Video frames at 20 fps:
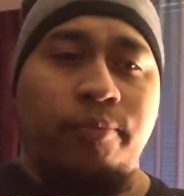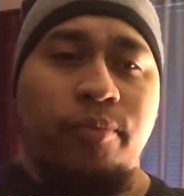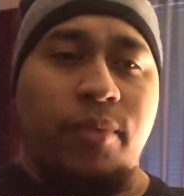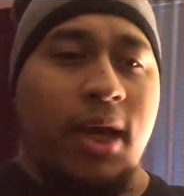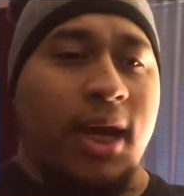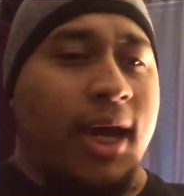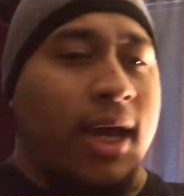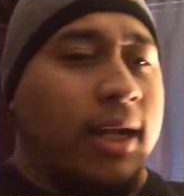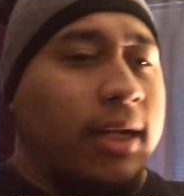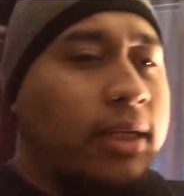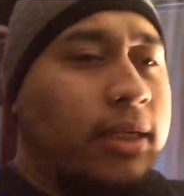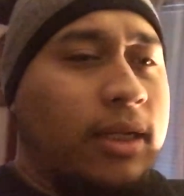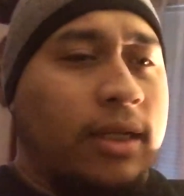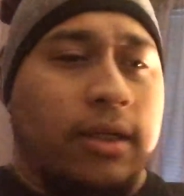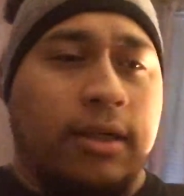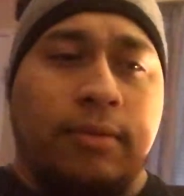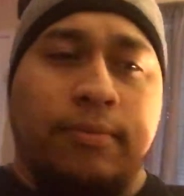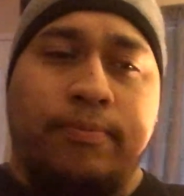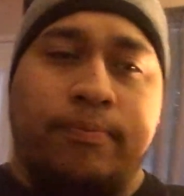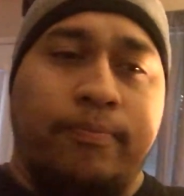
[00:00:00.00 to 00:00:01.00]
I gotta,
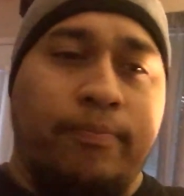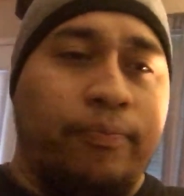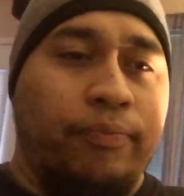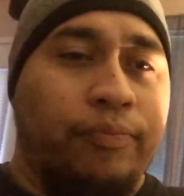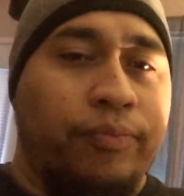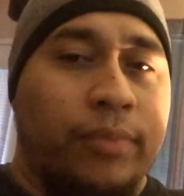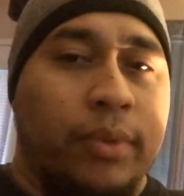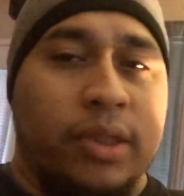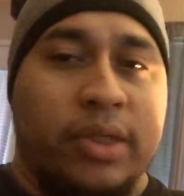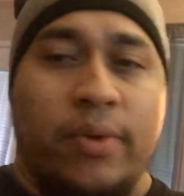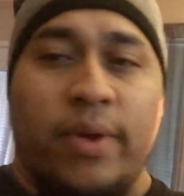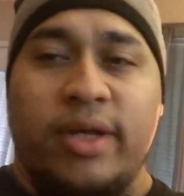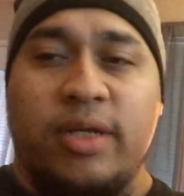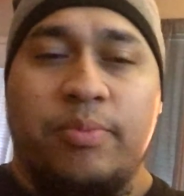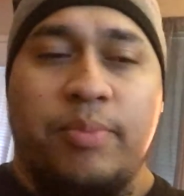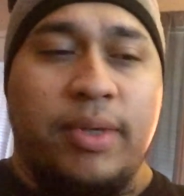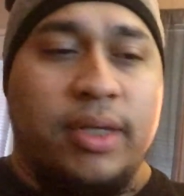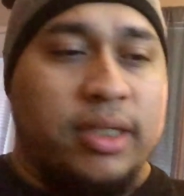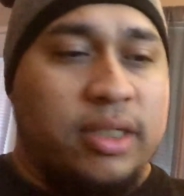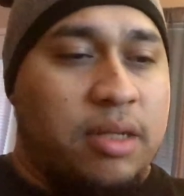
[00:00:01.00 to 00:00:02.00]
um, so rest in
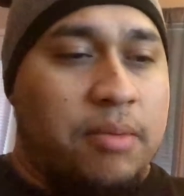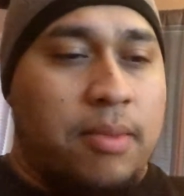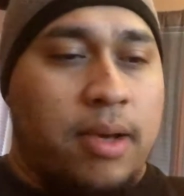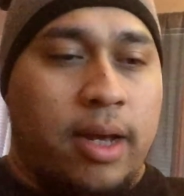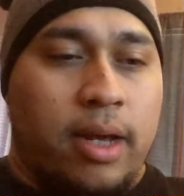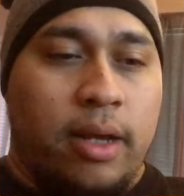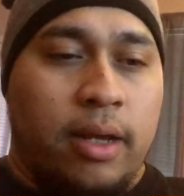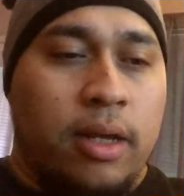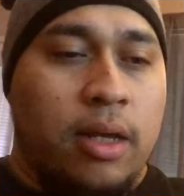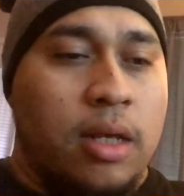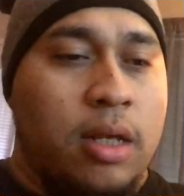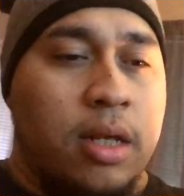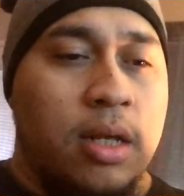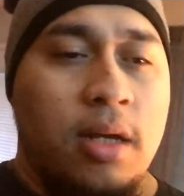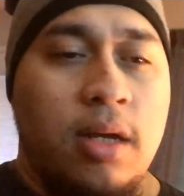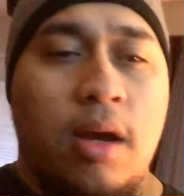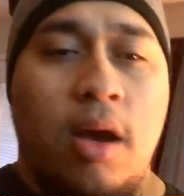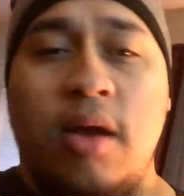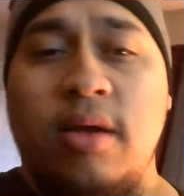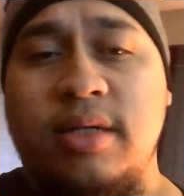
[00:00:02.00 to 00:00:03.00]
peace to my
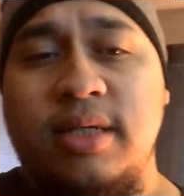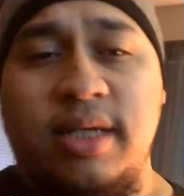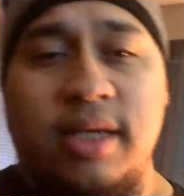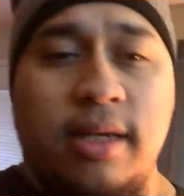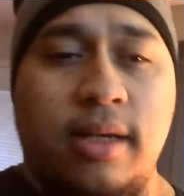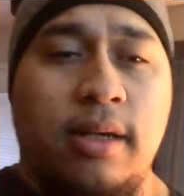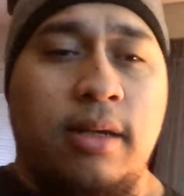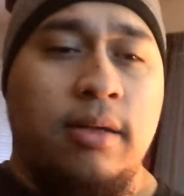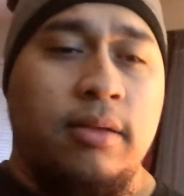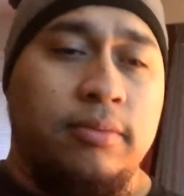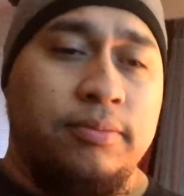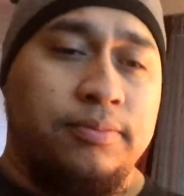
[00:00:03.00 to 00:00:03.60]
auntie,